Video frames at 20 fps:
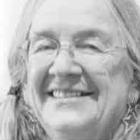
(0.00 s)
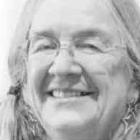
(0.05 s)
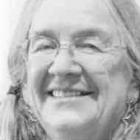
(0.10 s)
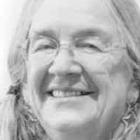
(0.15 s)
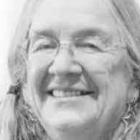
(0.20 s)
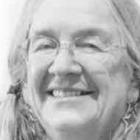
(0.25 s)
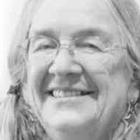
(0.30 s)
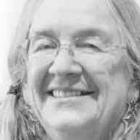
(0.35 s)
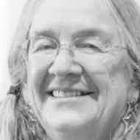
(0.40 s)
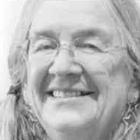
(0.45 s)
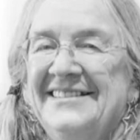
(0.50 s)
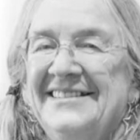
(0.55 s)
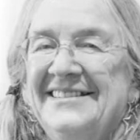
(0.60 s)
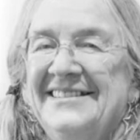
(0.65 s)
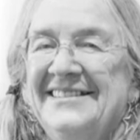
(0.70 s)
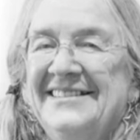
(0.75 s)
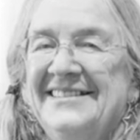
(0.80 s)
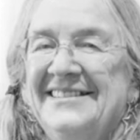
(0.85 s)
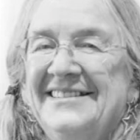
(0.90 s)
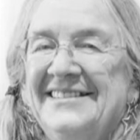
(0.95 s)

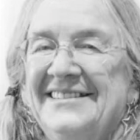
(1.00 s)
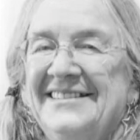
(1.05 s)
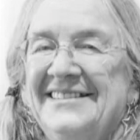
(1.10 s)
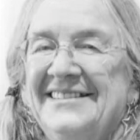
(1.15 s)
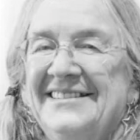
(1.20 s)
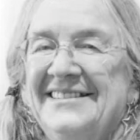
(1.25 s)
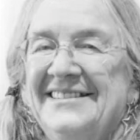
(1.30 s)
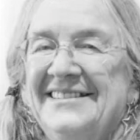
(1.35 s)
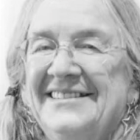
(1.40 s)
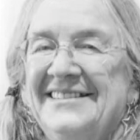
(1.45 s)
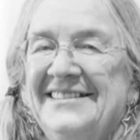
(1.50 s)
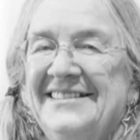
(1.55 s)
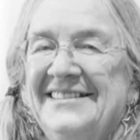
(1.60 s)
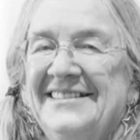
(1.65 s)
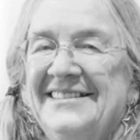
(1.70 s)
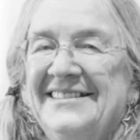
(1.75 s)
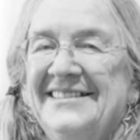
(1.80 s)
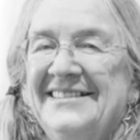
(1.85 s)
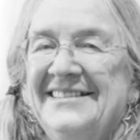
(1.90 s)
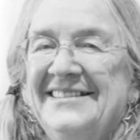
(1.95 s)

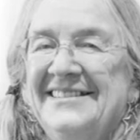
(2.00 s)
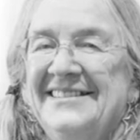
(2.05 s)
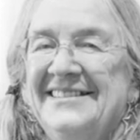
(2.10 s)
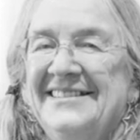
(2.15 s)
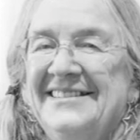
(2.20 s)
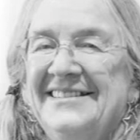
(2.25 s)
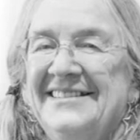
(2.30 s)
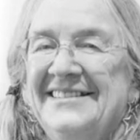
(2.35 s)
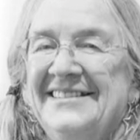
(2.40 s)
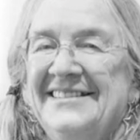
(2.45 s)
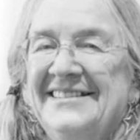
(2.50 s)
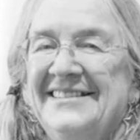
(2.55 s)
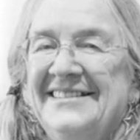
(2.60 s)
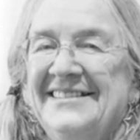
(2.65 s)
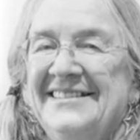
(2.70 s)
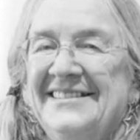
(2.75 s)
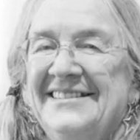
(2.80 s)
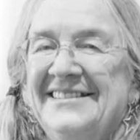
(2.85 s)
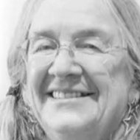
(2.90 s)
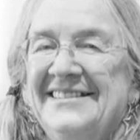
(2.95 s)

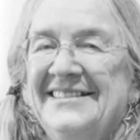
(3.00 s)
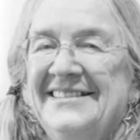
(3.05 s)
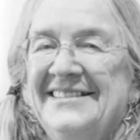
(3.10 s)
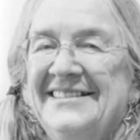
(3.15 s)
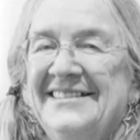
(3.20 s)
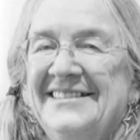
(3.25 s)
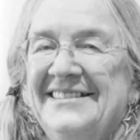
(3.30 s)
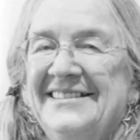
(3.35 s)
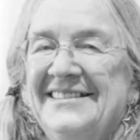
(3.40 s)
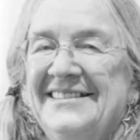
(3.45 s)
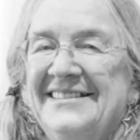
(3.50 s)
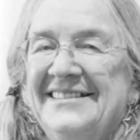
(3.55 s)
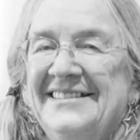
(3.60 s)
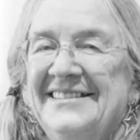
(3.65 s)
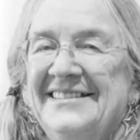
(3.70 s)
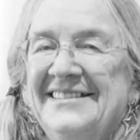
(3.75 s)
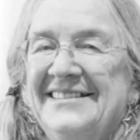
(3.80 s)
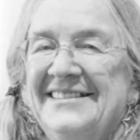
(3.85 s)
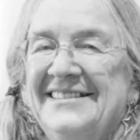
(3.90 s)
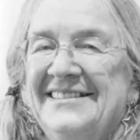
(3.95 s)

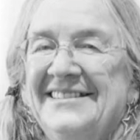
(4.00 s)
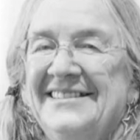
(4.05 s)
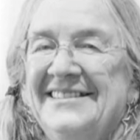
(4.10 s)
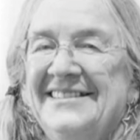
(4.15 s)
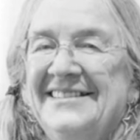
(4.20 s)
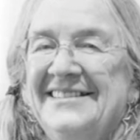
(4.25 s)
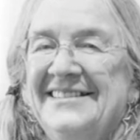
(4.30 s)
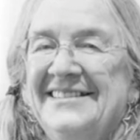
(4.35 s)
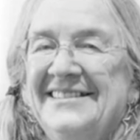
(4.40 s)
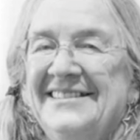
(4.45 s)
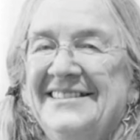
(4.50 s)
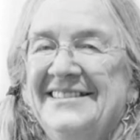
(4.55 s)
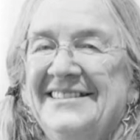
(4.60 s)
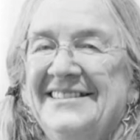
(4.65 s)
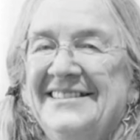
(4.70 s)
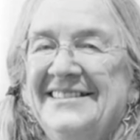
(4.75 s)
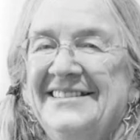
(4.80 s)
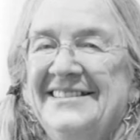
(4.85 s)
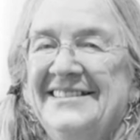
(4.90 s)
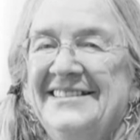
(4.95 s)

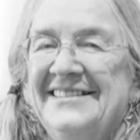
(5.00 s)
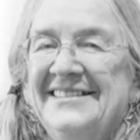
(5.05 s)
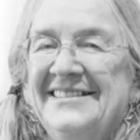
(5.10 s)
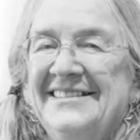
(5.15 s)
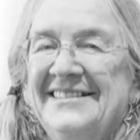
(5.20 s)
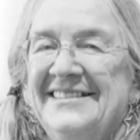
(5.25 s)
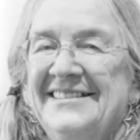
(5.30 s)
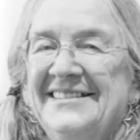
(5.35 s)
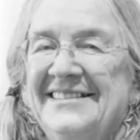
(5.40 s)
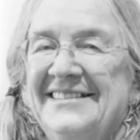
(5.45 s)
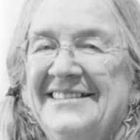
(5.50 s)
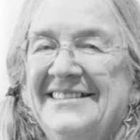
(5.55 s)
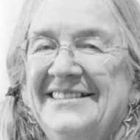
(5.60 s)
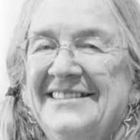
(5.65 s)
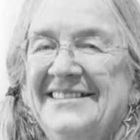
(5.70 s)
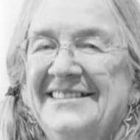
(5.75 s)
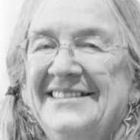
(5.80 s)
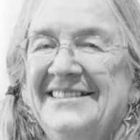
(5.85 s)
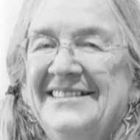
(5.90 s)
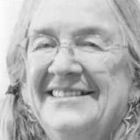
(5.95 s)

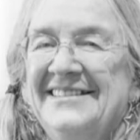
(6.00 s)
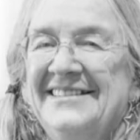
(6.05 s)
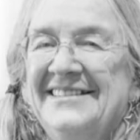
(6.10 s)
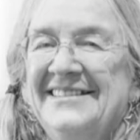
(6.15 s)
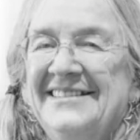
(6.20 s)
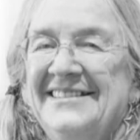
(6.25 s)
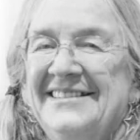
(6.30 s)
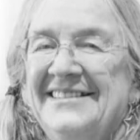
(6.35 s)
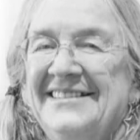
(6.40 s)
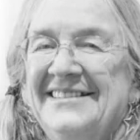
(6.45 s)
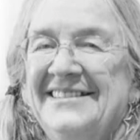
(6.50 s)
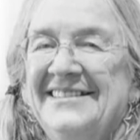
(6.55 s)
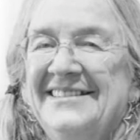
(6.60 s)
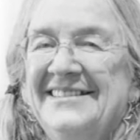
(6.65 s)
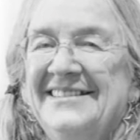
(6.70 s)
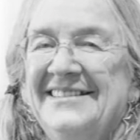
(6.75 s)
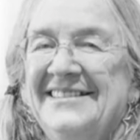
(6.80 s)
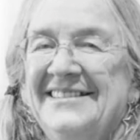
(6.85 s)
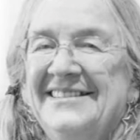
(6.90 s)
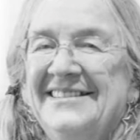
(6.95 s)

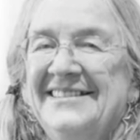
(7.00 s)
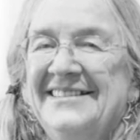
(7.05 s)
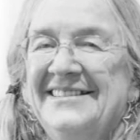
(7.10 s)
No words are spoken by the person on screen.